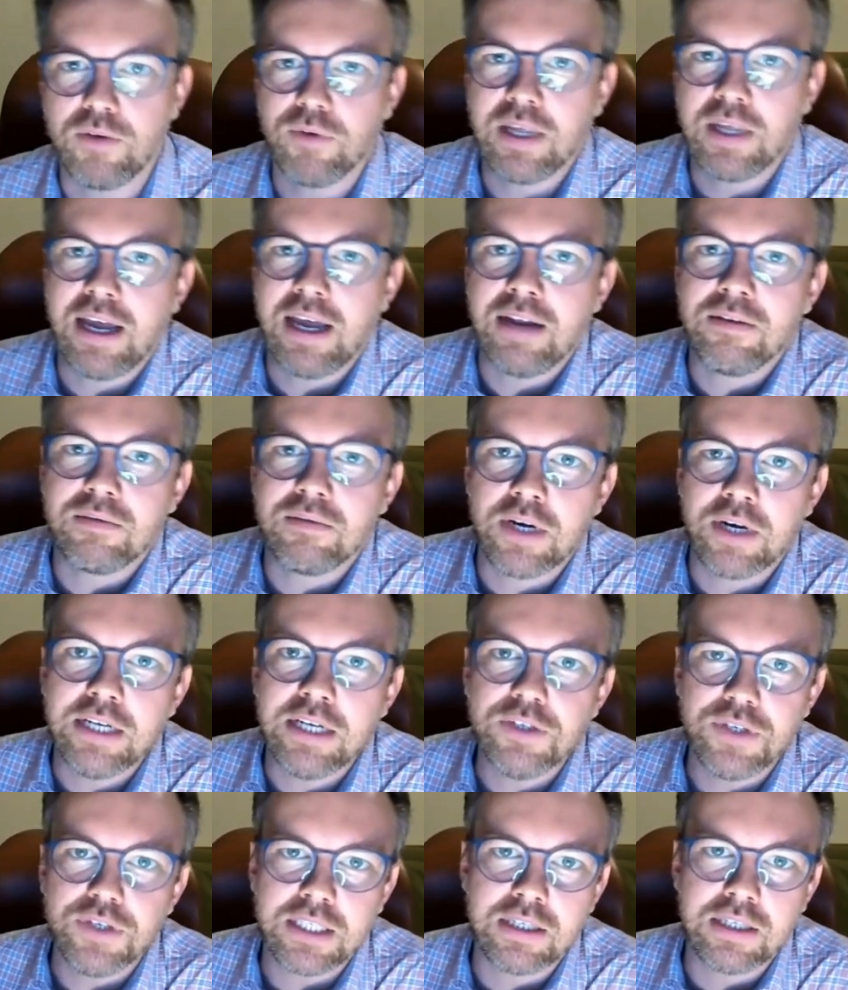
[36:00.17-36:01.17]
we then were
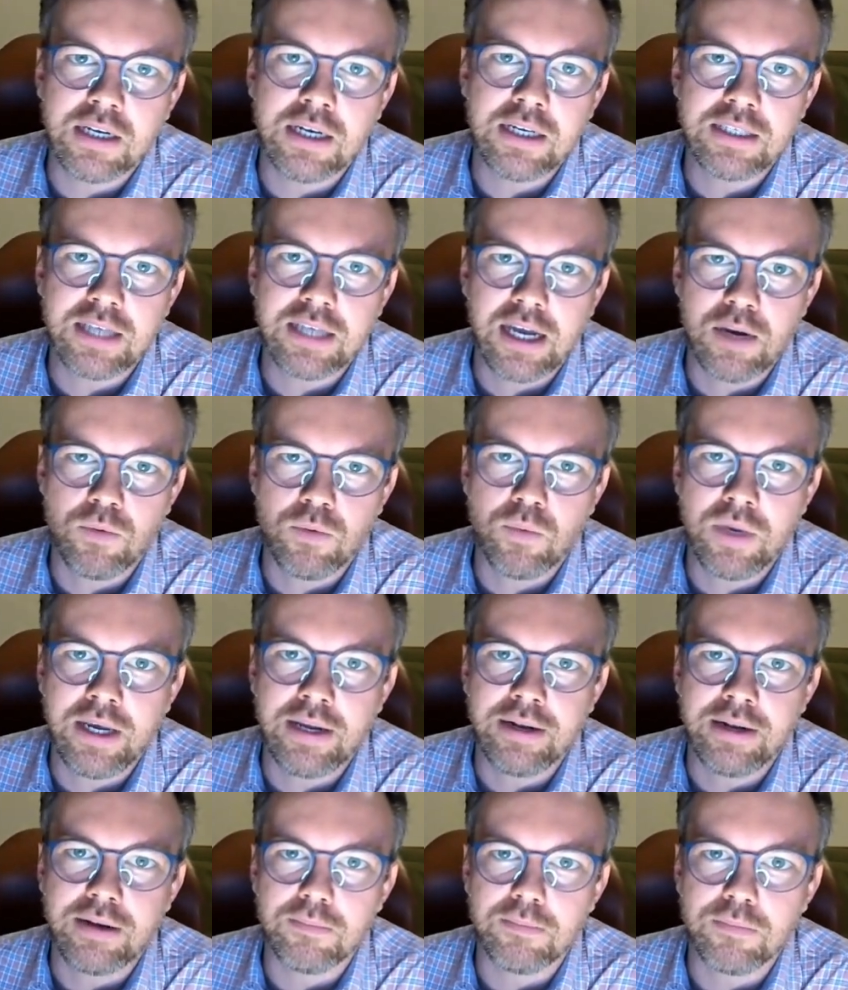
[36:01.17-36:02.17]
interested in is can
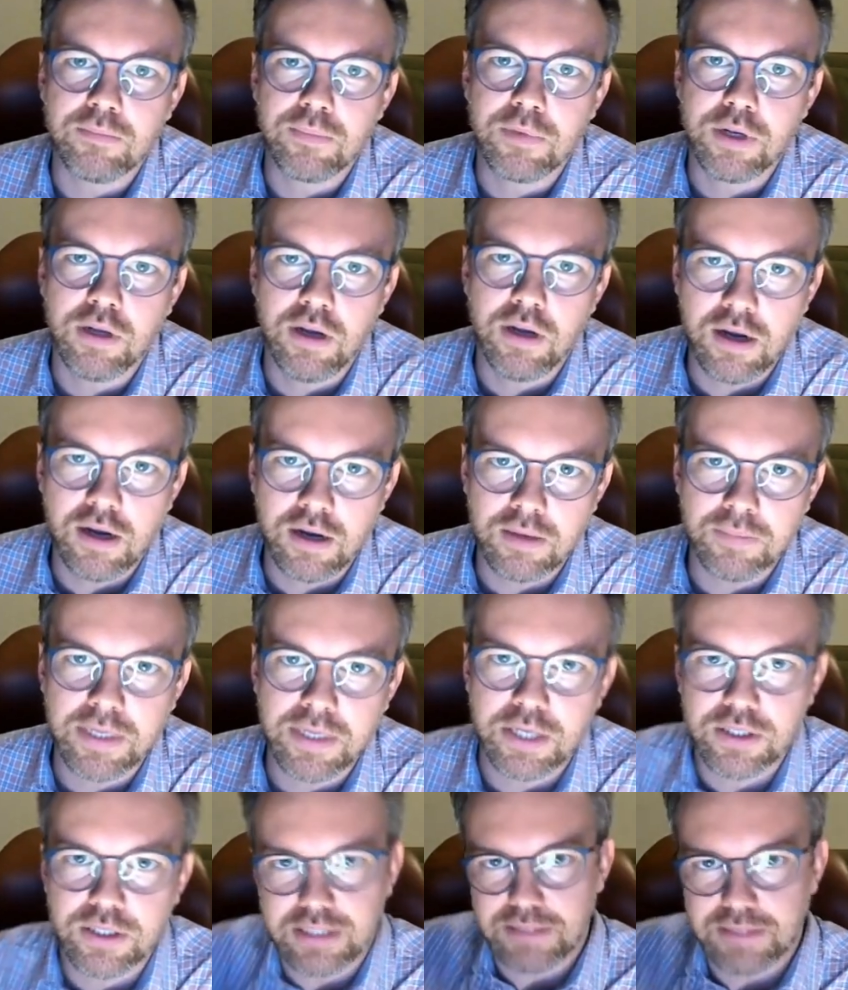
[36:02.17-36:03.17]
we learn
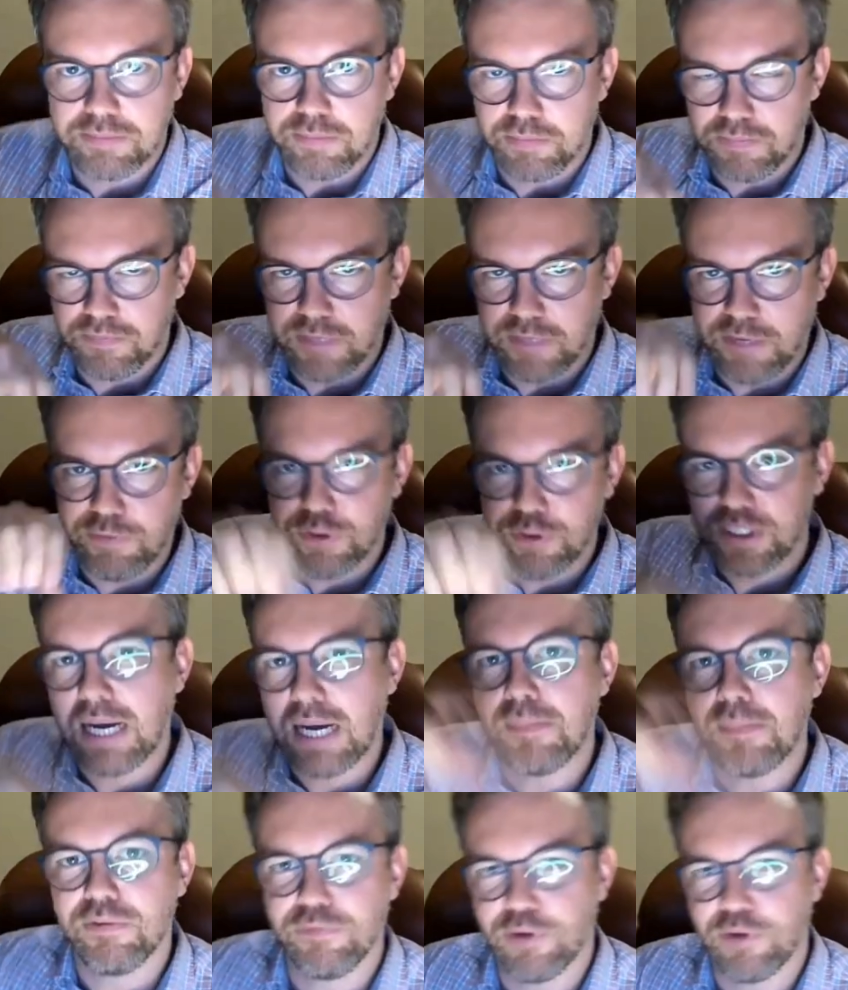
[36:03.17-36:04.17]
because if you
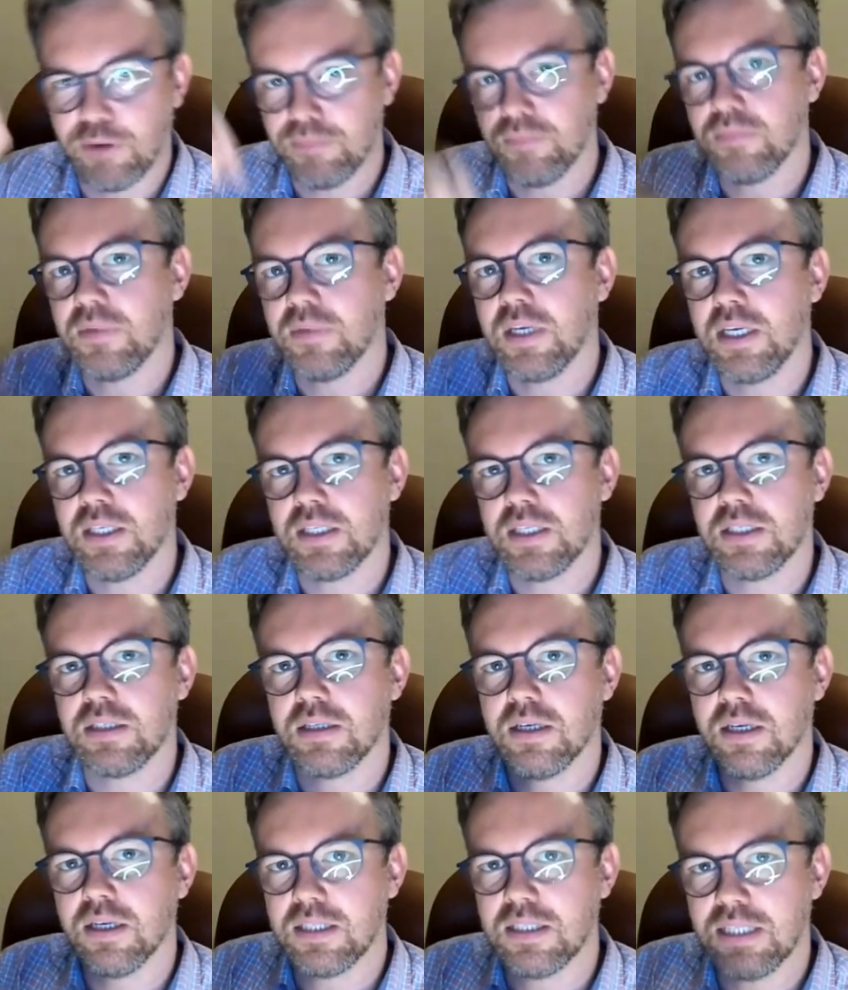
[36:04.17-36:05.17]
sample from these
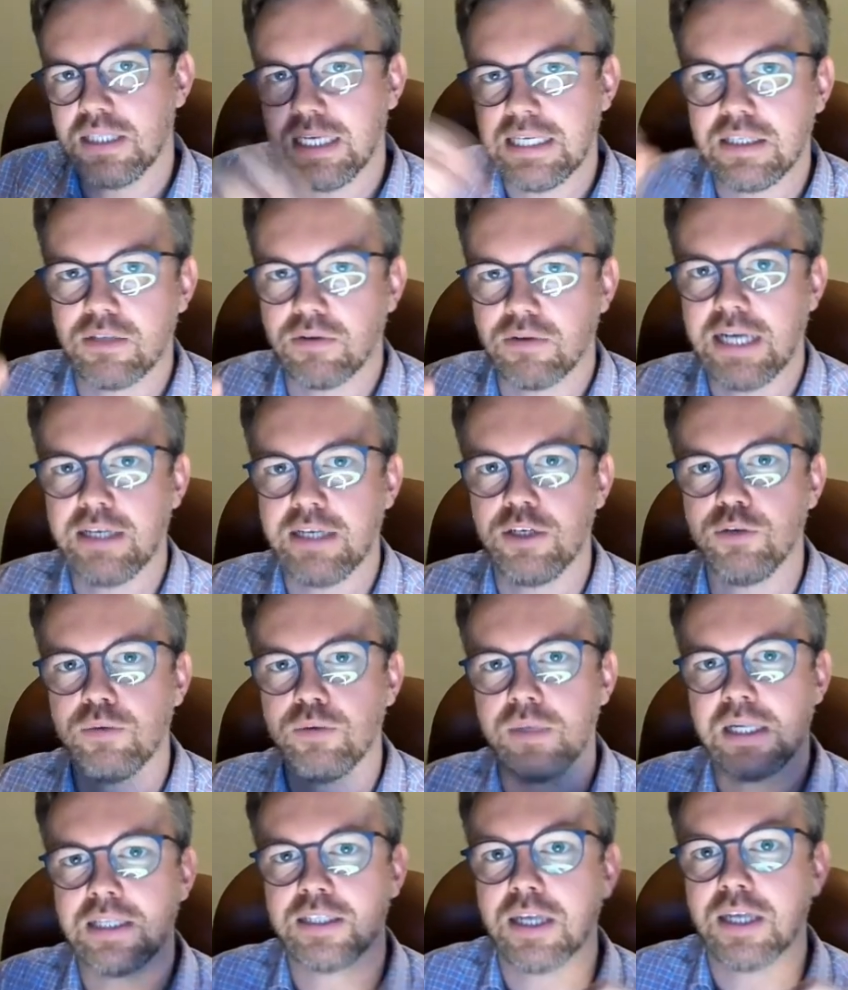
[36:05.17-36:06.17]
uh, seeds, right, you
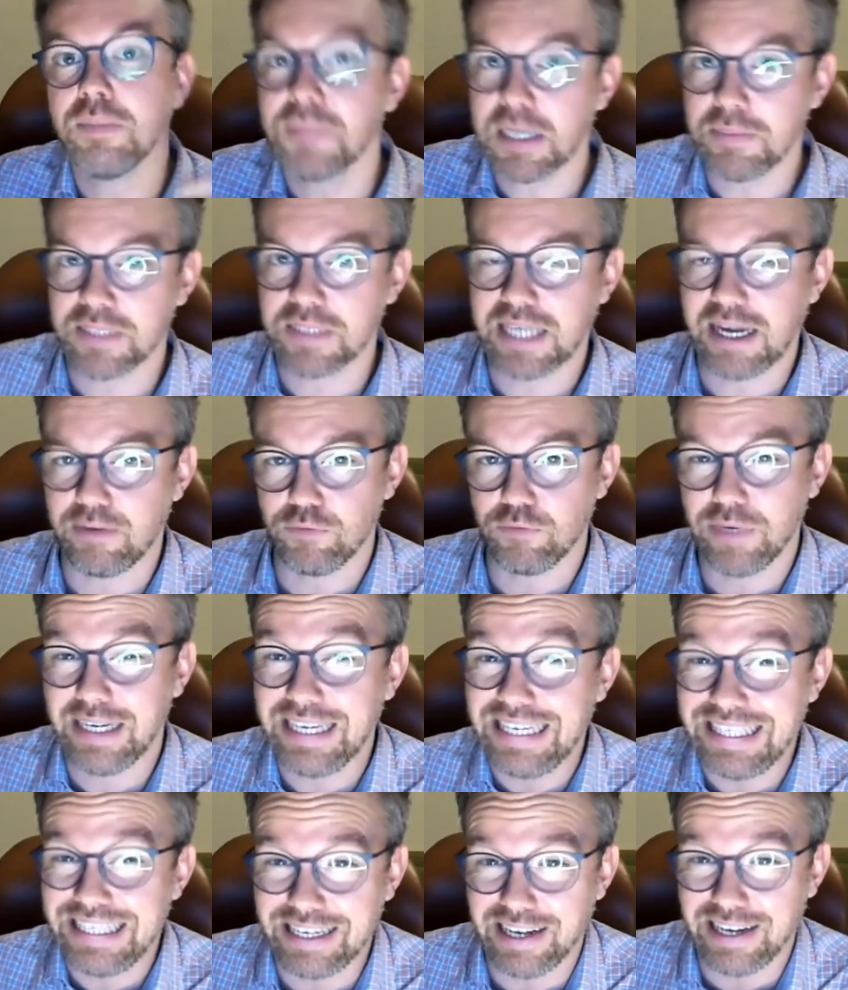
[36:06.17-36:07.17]
will sometimes get really
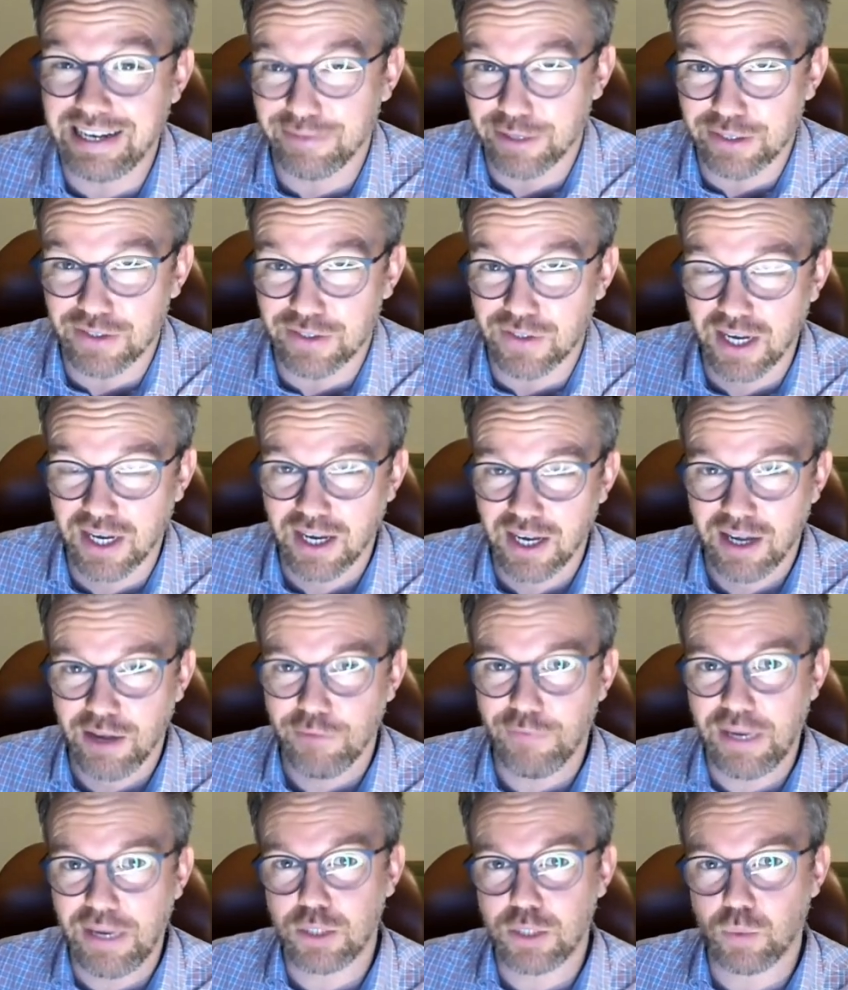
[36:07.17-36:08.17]
easy levels,
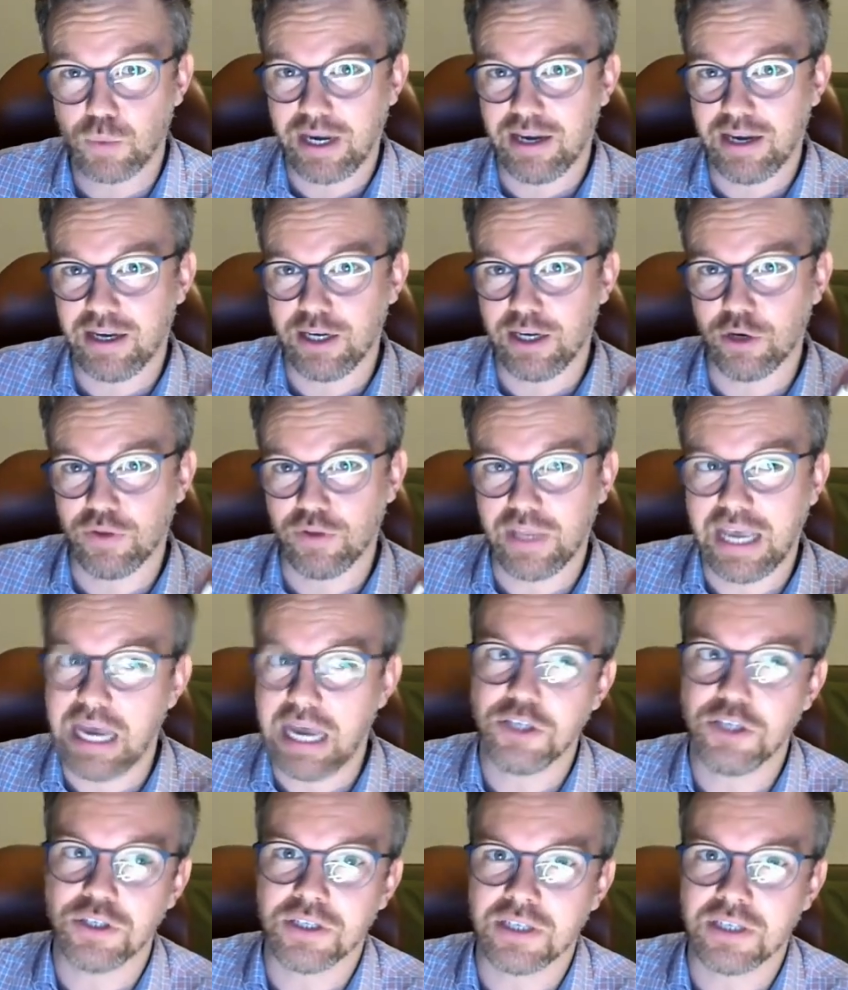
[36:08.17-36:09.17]
things where you know the
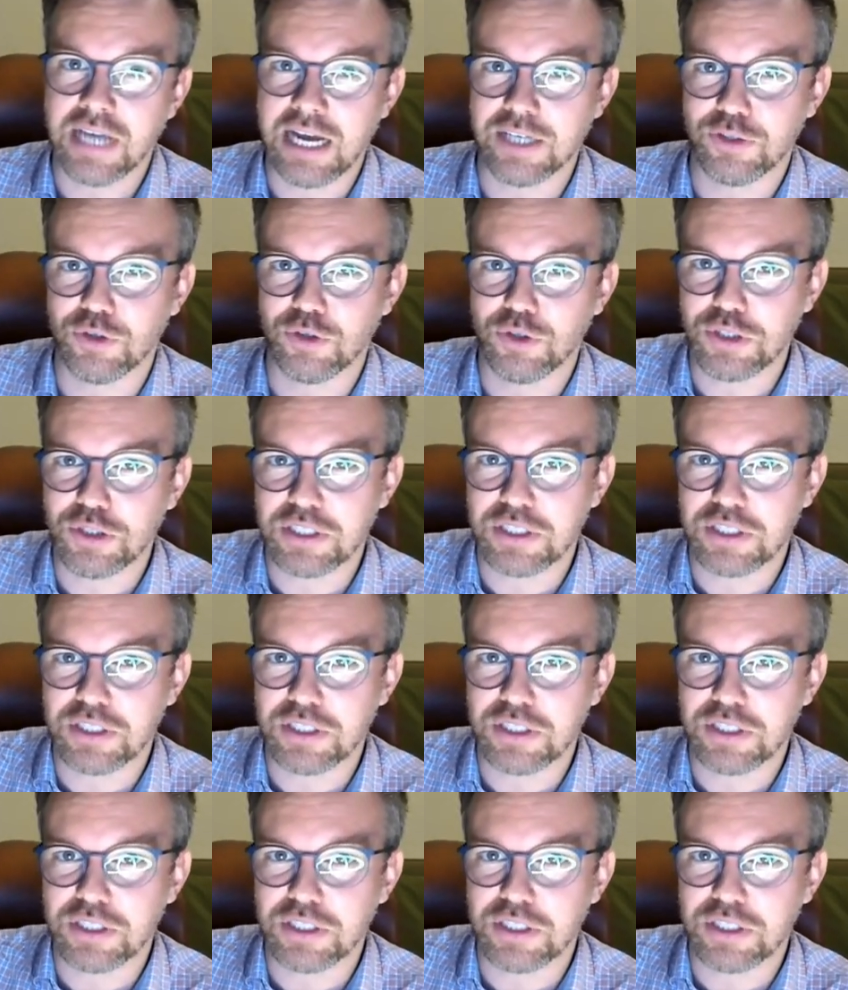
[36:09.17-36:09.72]
agent has to just